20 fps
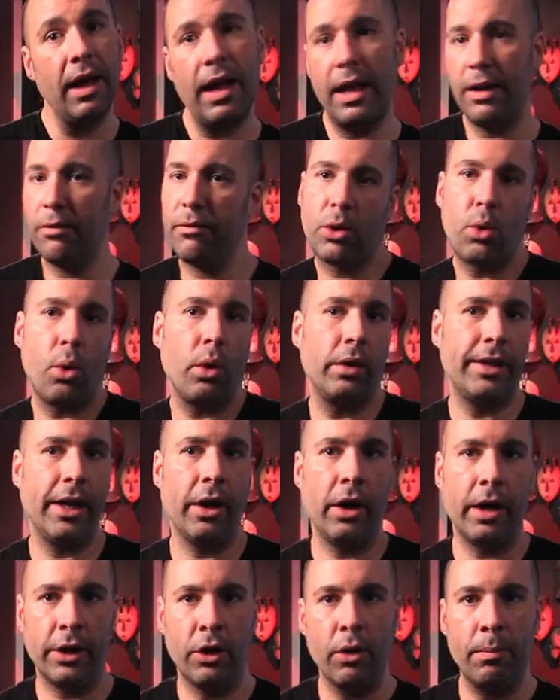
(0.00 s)
and then record the
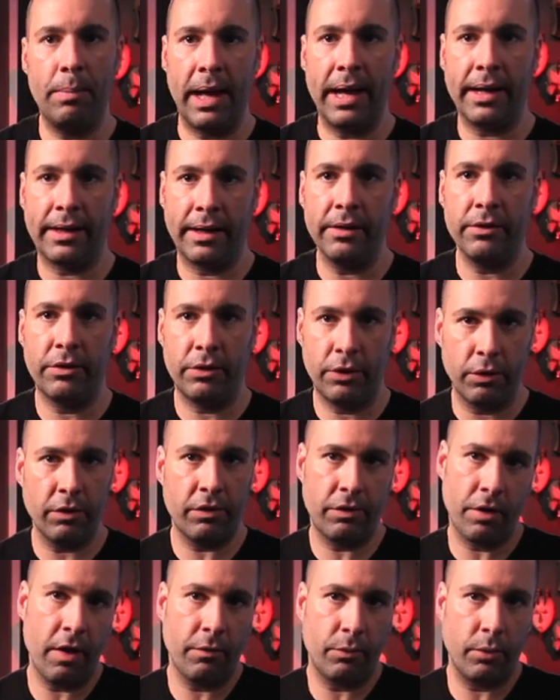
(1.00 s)
audio back into your
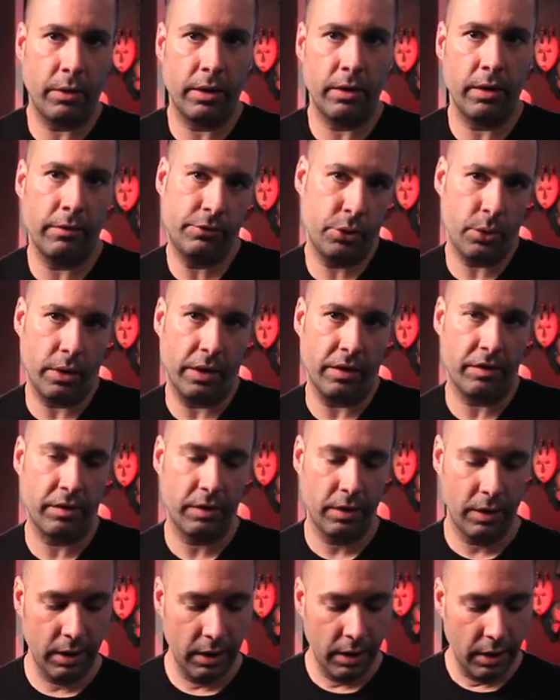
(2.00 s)
software of choice.
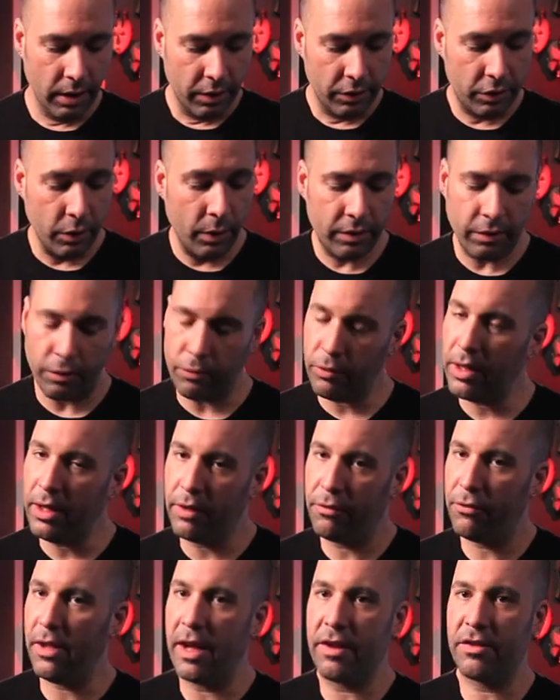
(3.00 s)
So it's a really
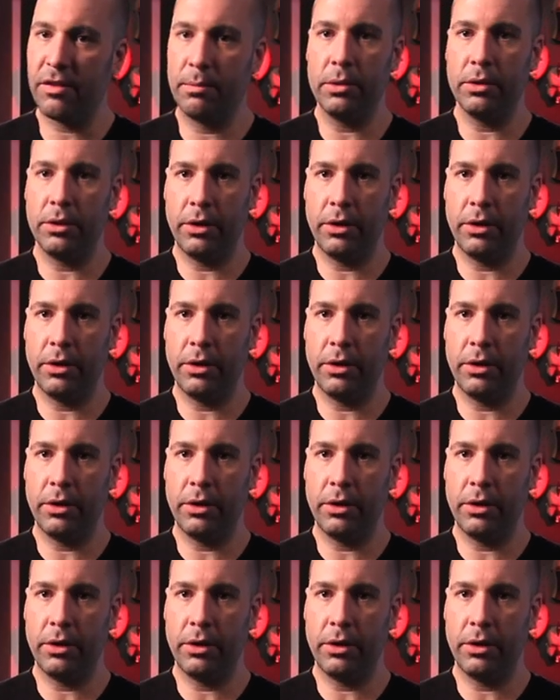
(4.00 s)
flexible